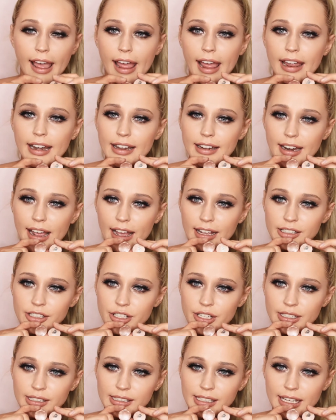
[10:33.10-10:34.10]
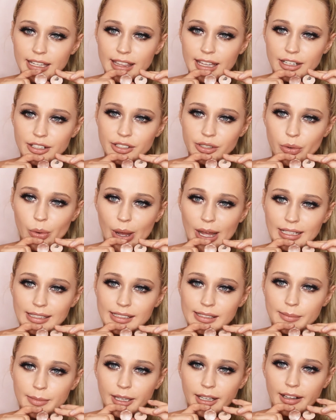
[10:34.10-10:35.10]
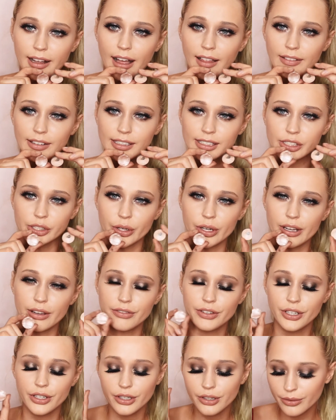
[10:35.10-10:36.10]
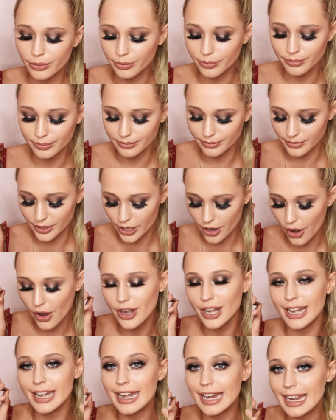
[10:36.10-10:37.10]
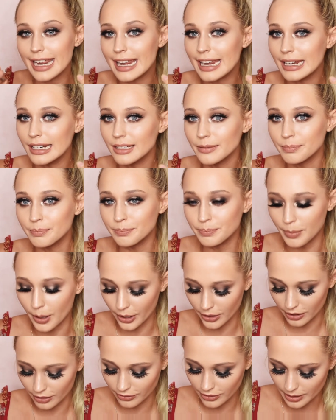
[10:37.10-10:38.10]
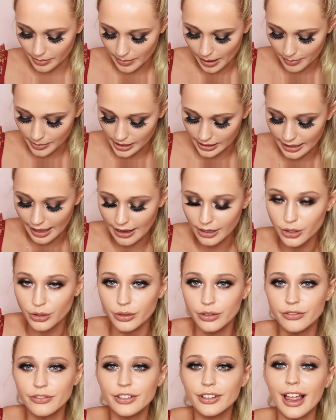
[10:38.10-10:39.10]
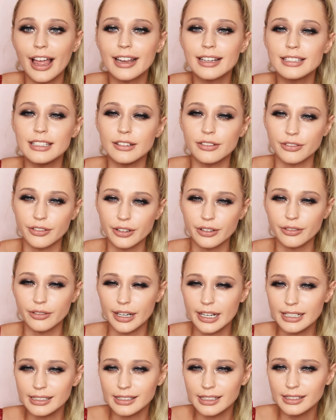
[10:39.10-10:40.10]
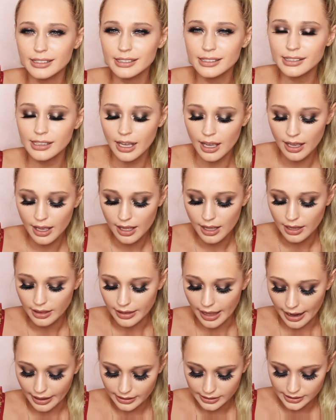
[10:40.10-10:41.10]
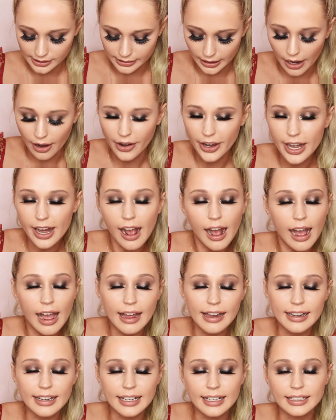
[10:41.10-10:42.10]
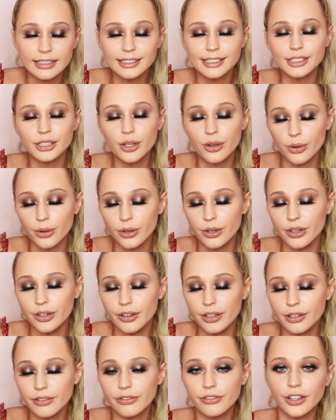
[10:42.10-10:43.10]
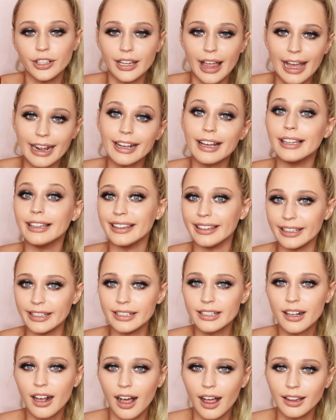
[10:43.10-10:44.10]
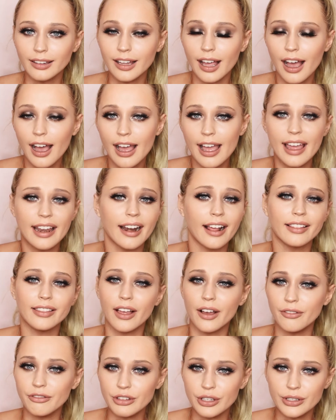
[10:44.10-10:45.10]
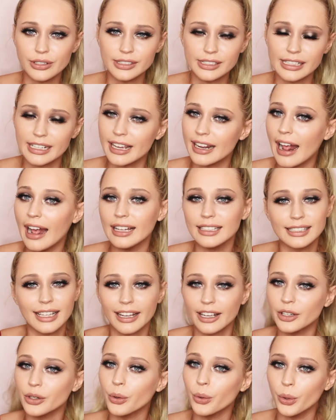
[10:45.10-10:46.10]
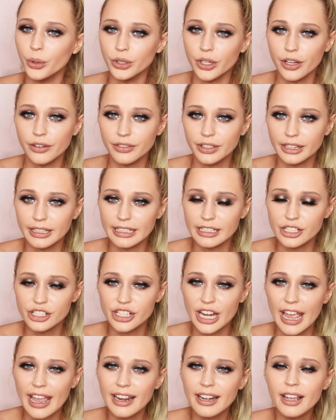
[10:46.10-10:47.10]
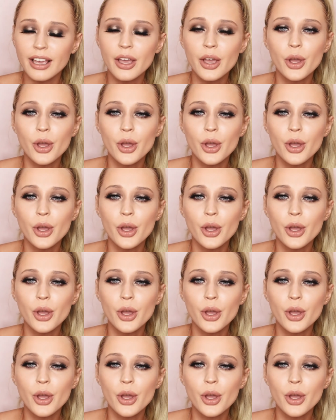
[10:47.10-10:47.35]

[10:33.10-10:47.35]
and as you can see, they're just quite similar colours. So if you don't need both of them. I mean, they're good for like different reasons. Like Starry Eyed is good for like a lid colour, and I love using it as like an all over lid shade,